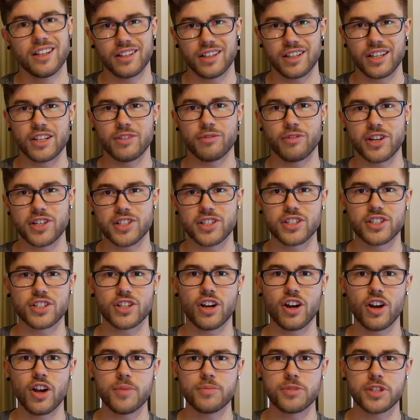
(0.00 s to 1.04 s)
in recent
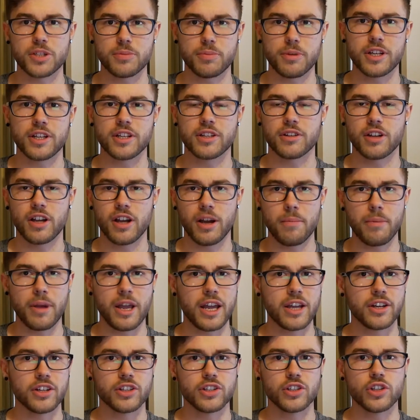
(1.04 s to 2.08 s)
times it's been
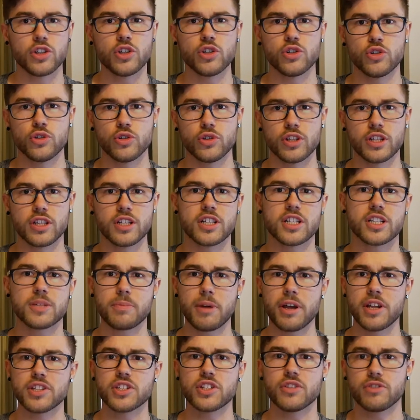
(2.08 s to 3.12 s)
abandoned due to the
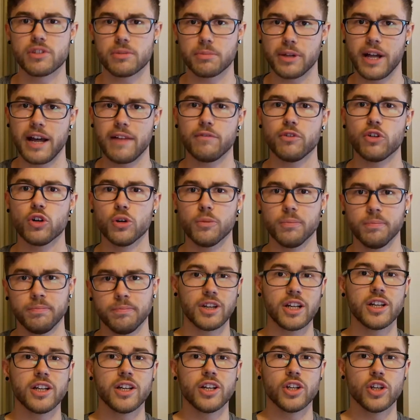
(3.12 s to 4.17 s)
expense of the platform.
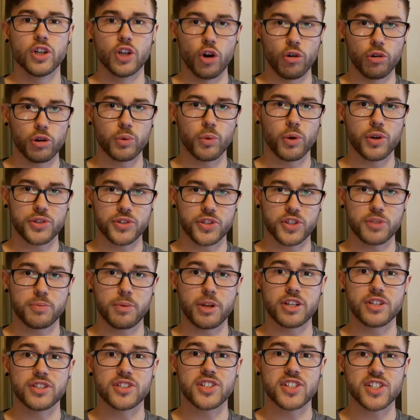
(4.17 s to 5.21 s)
No one wants to
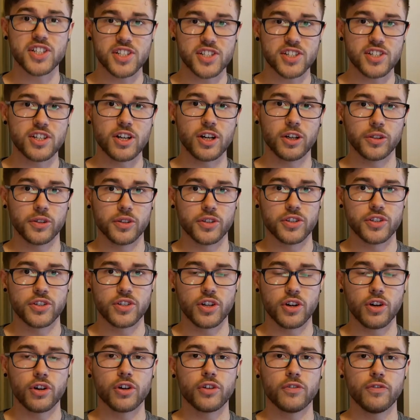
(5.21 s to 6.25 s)
spend $60
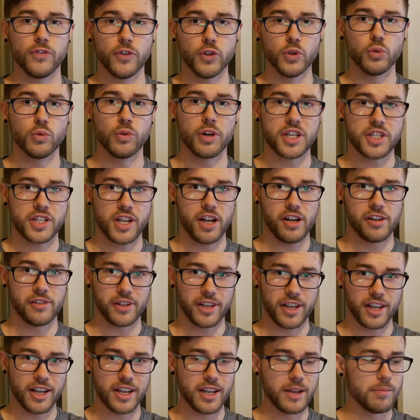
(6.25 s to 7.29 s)
on a full retail
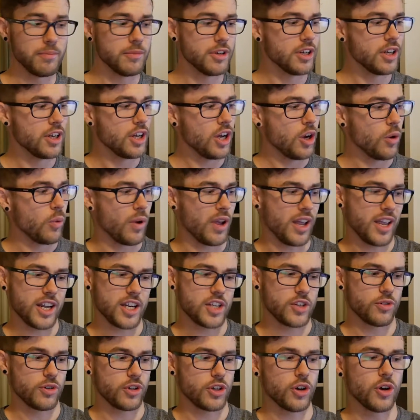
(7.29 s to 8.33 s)
game where
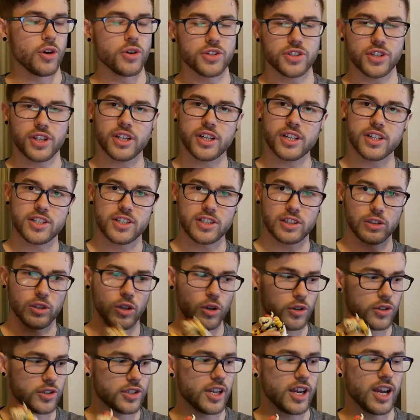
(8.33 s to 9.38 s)
extra content is
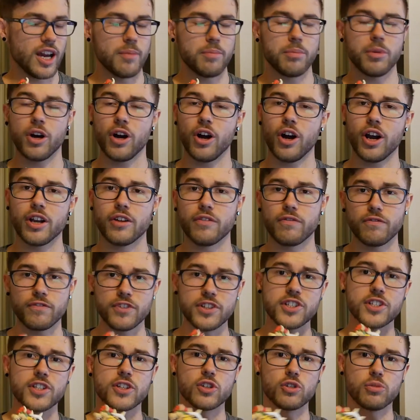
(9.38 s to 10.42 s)
locked out behind
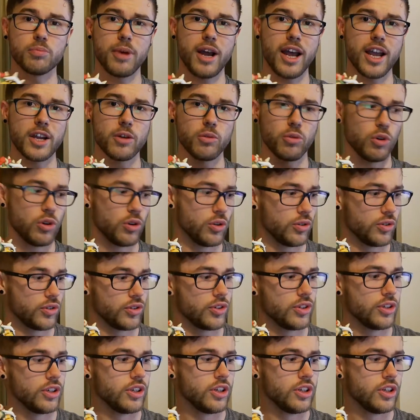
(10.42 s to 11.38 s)
physical paywalls